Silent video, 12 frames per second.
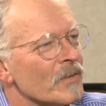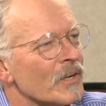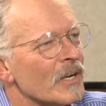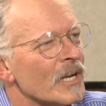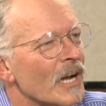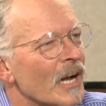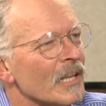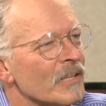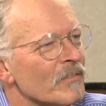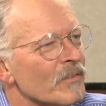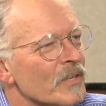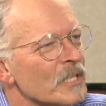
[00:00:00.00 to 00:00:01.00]
in very
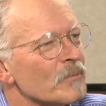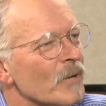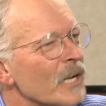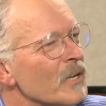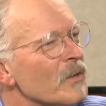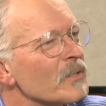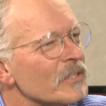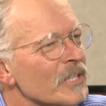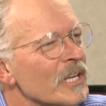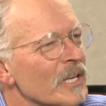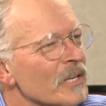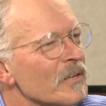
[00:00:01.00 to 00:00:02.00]
high-level things, but I noticed
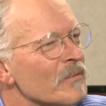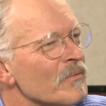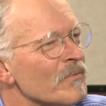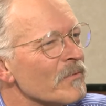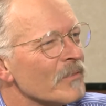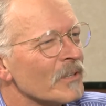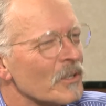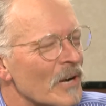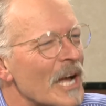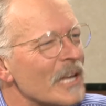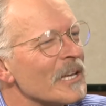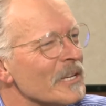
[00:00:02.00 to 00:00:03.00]
a hint of
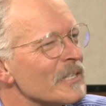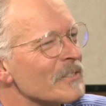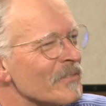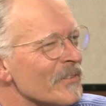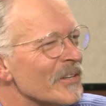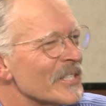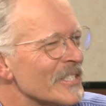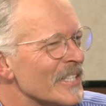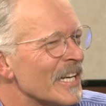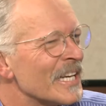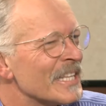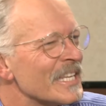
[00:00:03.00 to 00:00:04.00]
cracking in his voice.
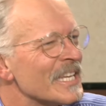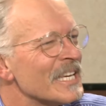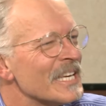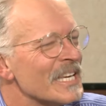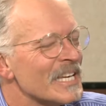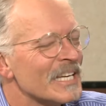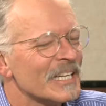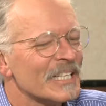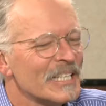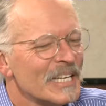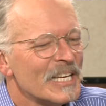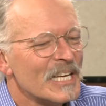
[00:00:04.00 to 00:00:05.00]
Yes. I think
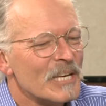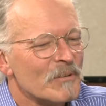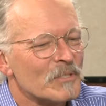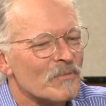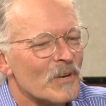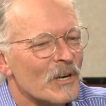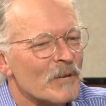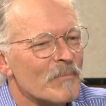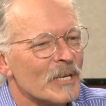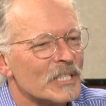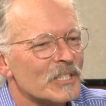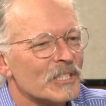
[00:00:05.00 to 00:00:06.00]
he was very
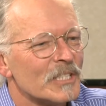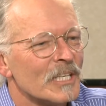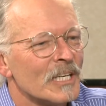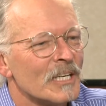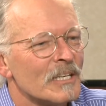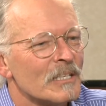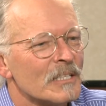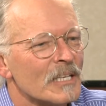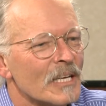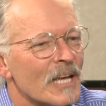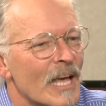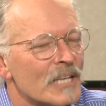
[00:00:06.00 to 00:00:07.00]
much,
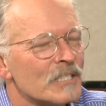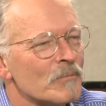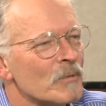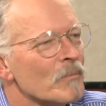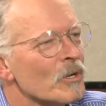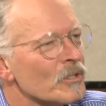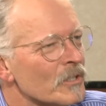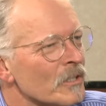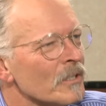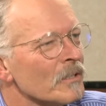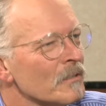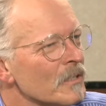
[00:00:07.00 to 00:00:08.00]
had some
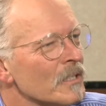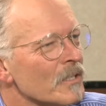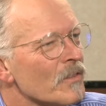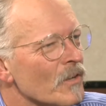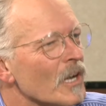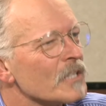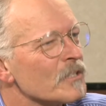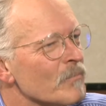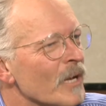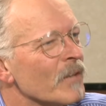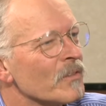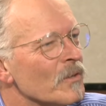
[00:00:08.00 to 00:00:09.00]
emotional thoughts
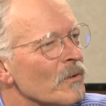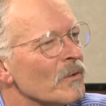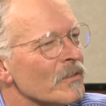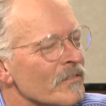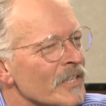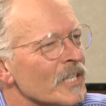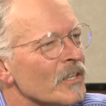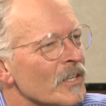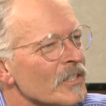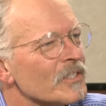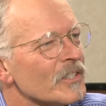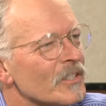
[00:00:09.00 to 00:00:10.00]
about the whole event
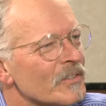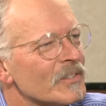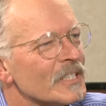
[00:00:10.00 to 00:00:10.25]
also.